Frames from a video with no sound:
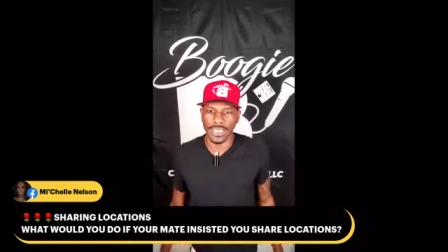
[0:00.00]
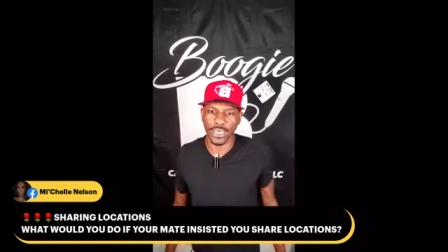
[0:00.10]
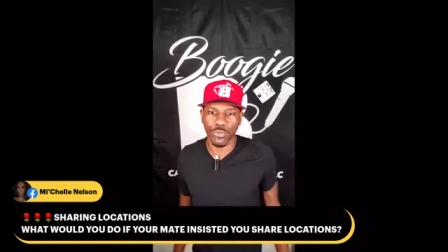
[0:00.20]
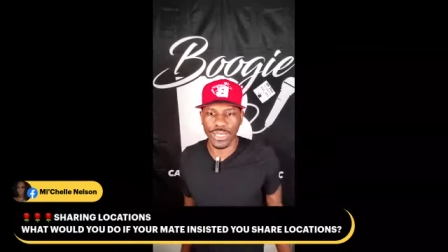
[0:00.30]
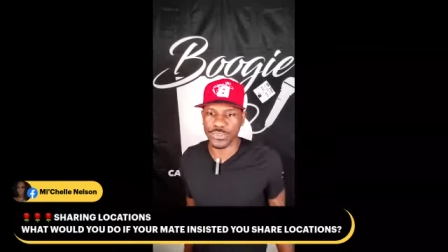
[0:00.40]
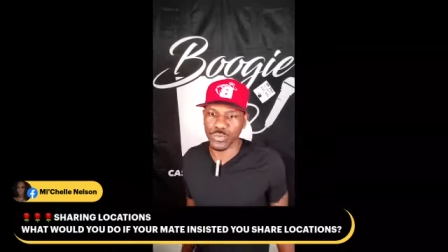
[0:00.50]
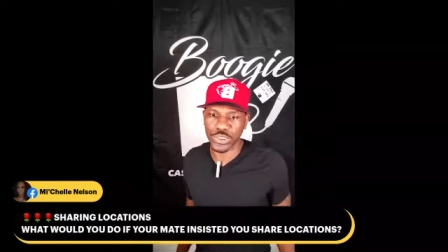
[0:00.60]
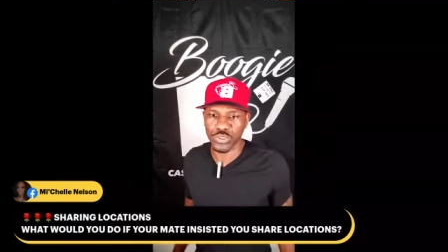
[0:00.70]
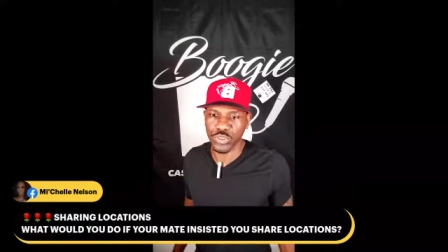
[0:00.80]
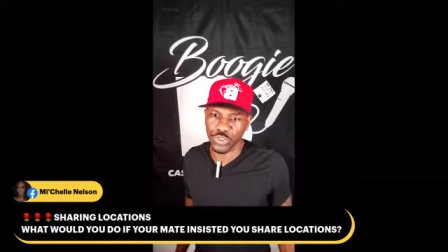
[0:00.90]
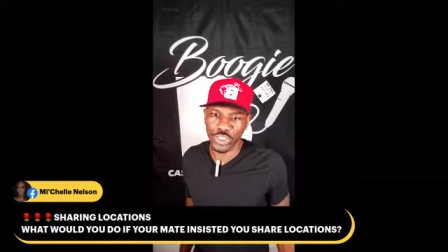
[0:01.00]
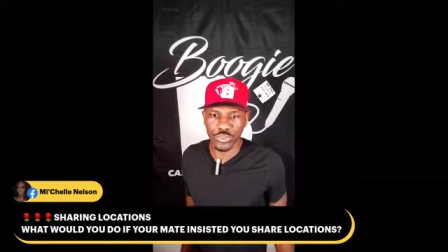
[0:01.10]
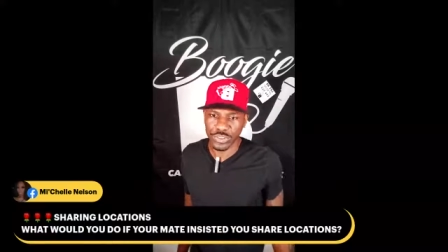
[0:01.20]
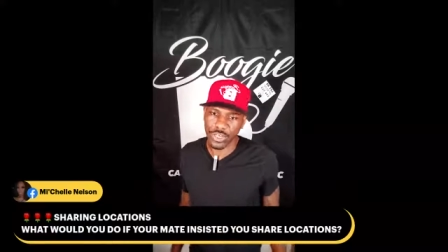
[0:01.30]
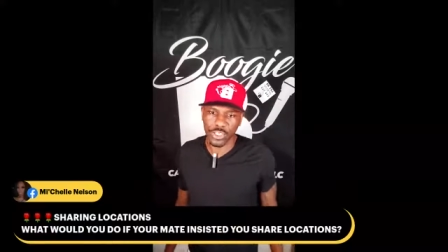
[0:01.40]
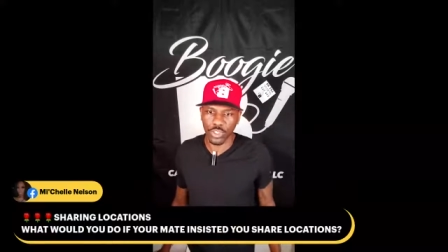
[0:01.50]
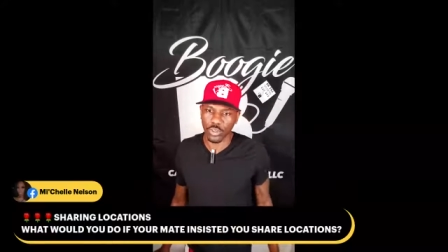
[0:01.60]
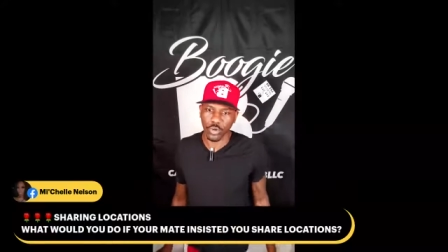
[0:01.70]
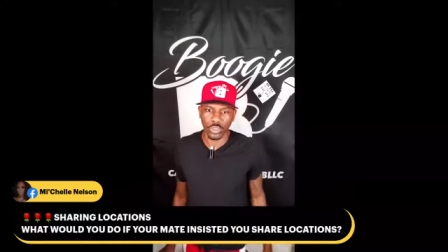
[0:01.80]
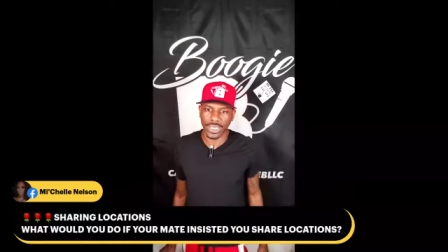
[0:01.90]
Nikki West, what you doing? You turning
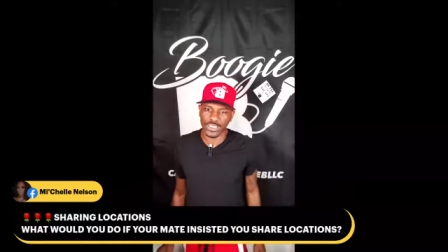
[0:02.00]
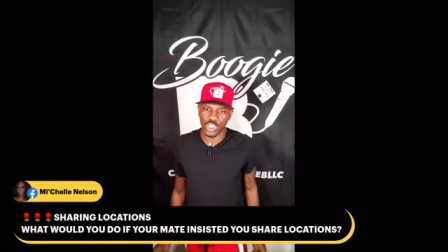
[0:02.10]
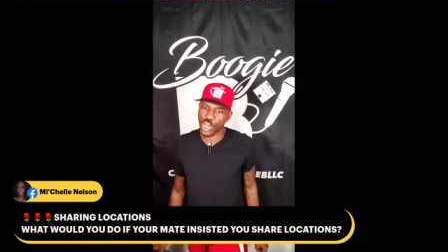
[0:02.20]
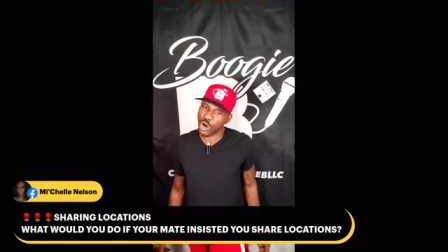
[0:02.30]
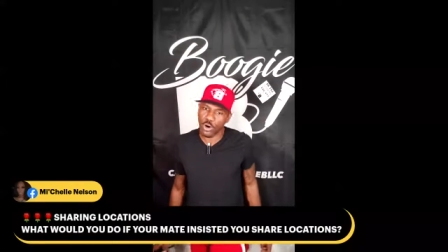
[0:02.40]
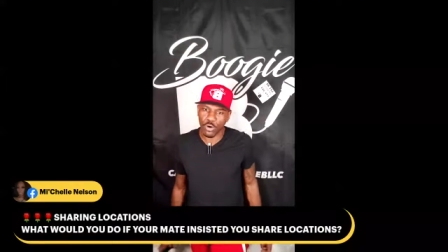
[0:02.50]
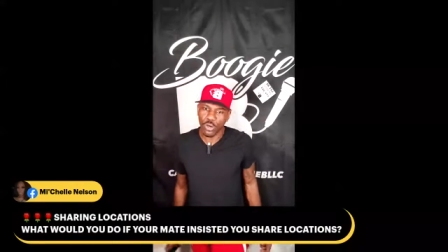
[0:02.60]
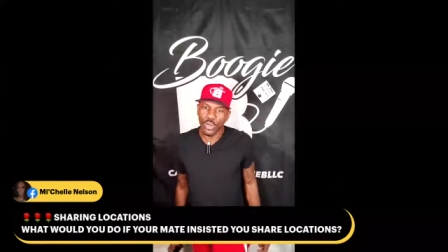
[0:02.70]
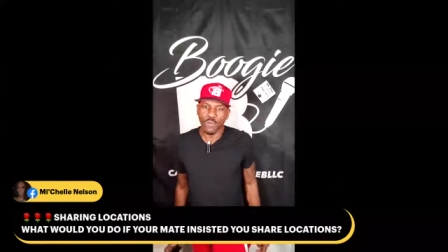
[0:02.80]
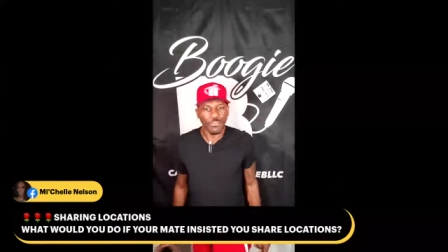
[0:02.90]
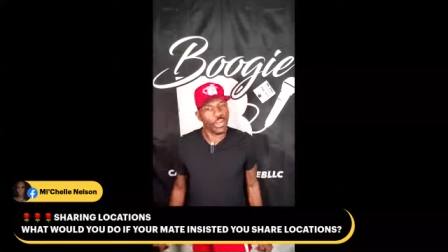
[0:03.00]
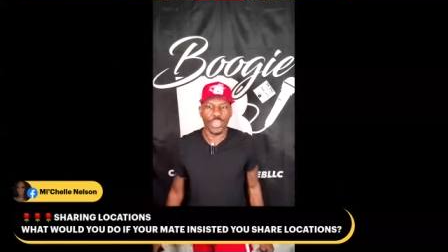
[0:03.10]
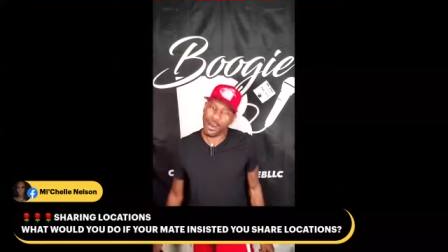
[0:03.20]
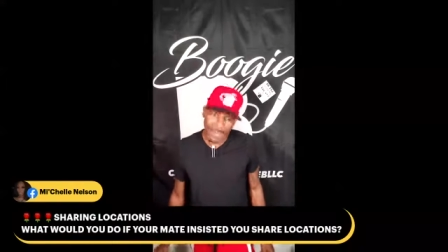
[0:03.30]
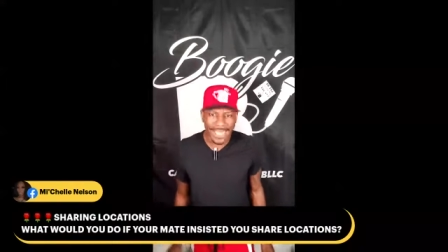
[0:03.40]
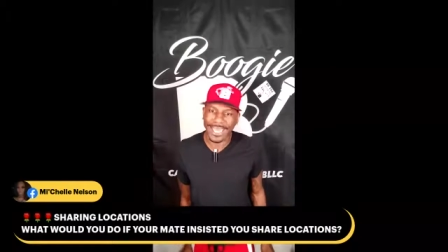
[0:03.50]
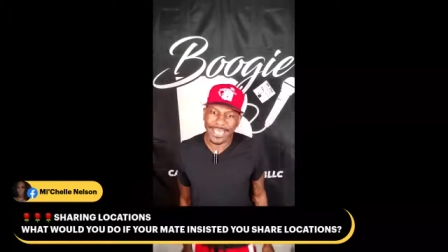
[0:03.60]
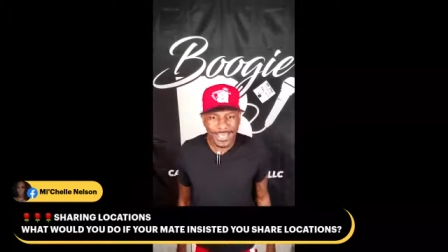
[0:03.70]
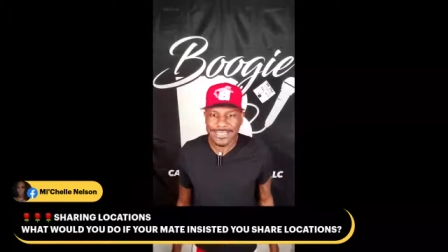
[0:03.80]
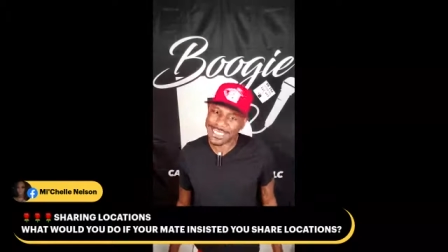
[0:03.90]
your location on for your
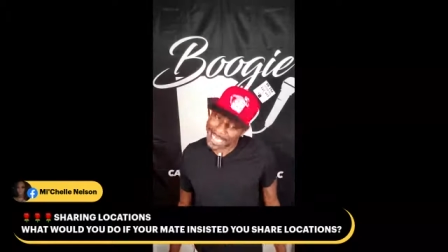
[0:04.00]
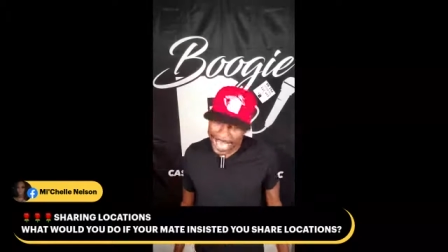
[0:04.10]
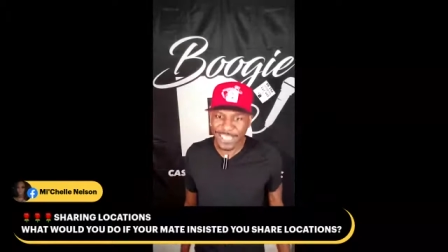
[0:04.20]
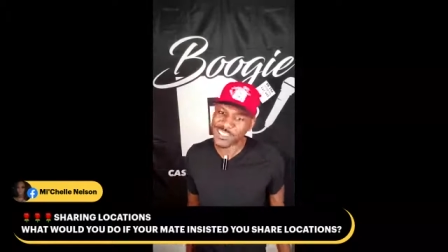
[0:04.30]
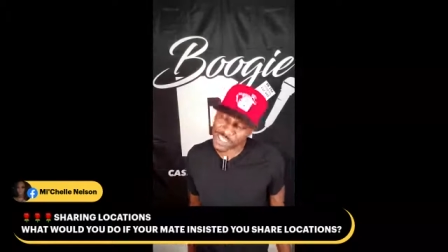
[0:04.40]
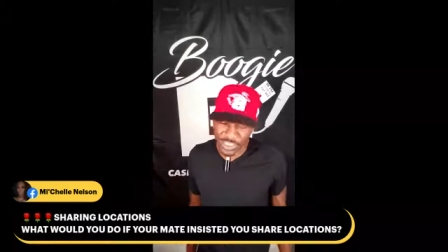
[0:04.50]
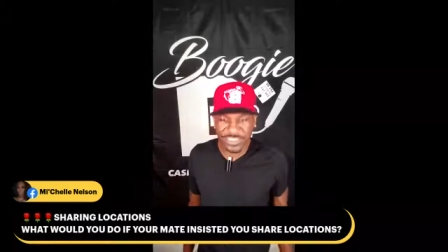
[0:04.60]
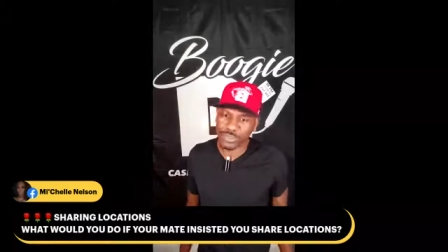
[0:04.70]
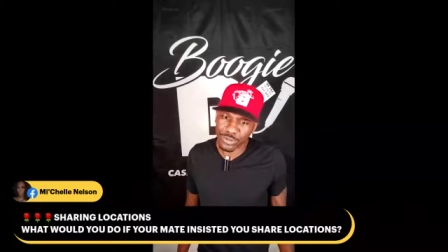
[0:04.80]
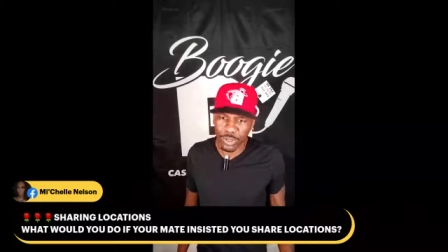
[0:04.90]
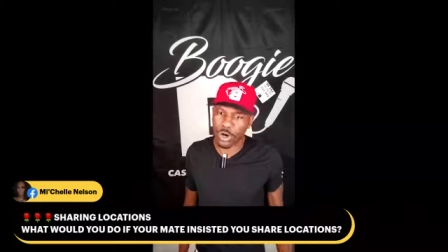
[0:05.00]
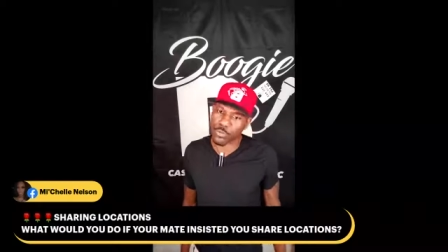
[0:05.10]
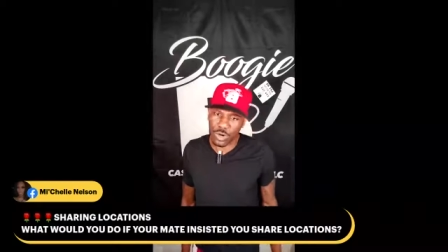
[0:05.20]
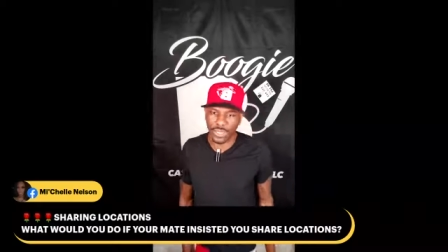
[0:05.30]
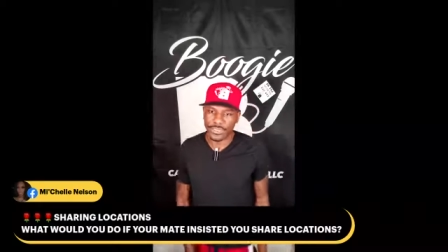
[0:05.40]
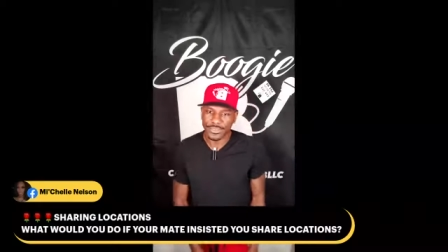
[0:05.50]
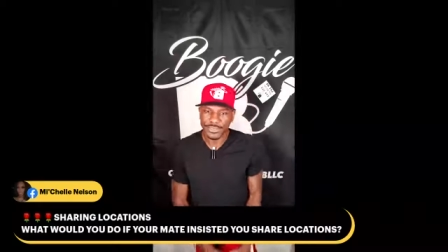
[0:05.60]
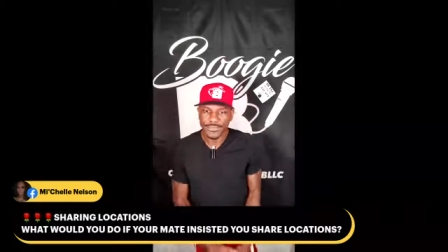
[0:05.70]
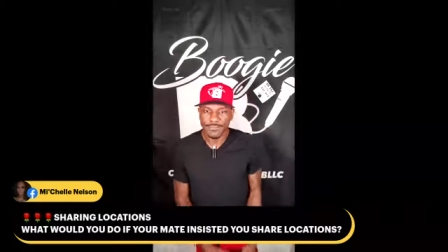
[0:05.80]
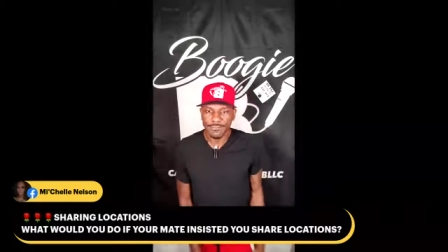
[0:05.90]
man because he asked you to, or what?
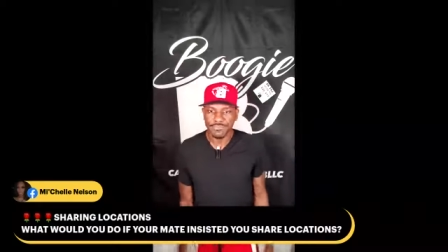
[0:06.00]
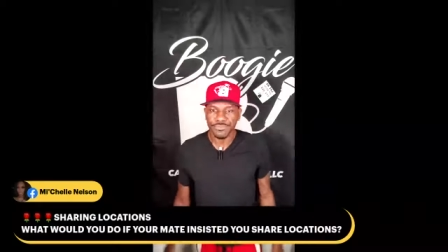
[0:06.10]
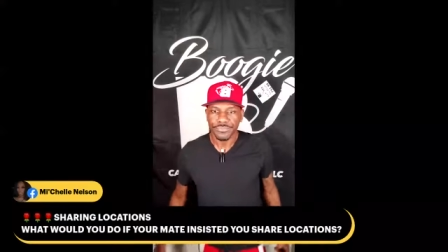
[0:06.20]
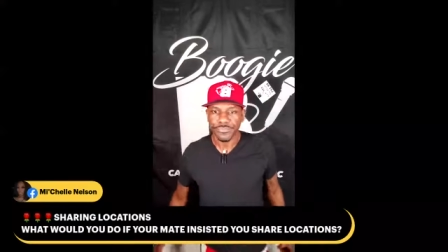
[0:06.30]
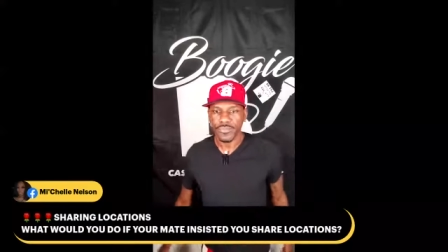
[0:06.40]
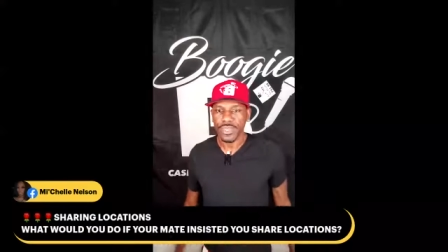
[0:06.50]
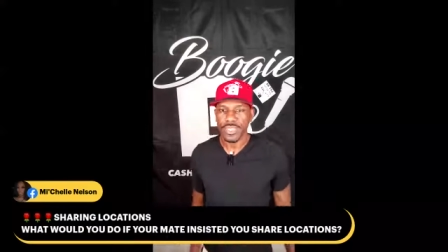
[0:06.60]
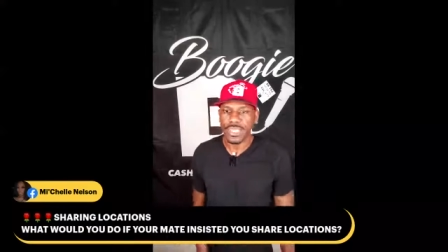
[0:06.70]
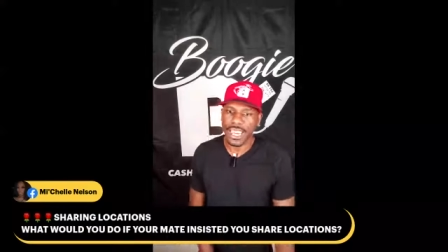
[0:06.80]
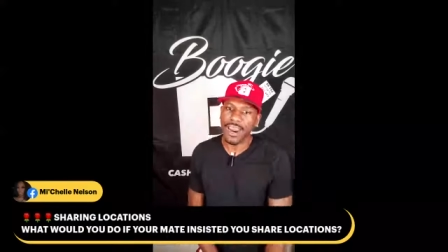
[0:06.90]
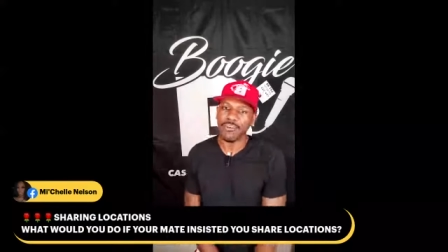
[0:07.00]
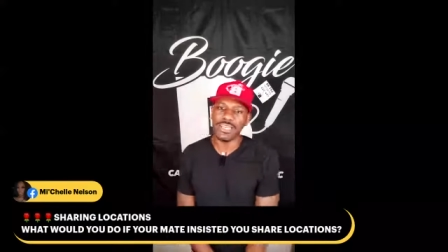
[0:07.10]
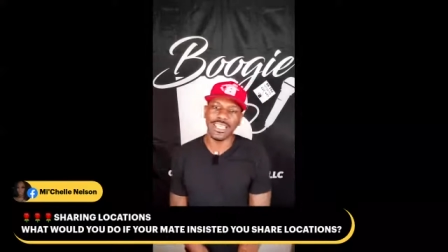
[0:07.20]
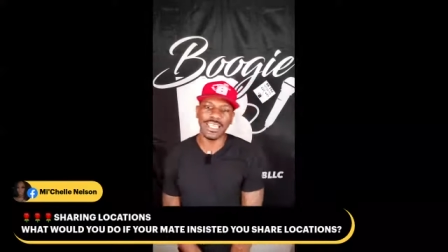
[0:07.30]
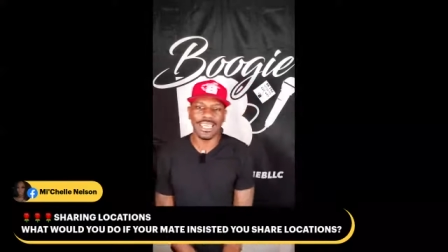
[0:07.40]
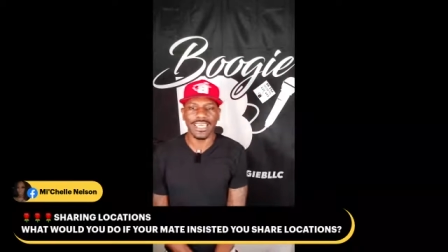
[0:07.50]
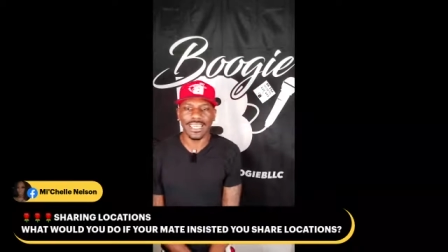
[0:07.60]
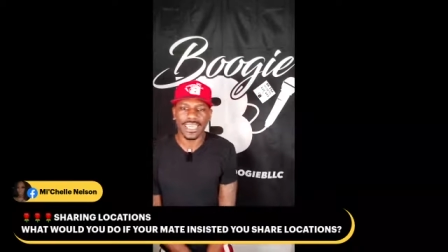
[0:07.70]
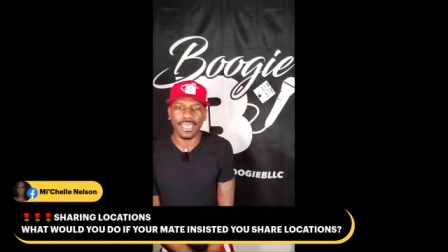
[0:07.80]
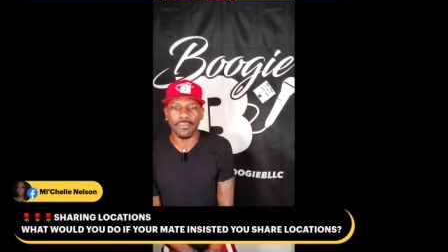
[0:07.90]
Carolyn
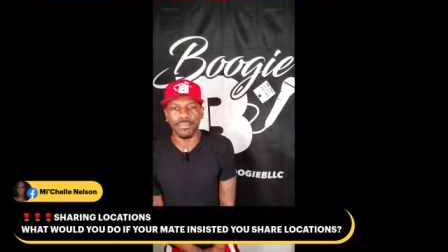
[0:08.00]
Lady K.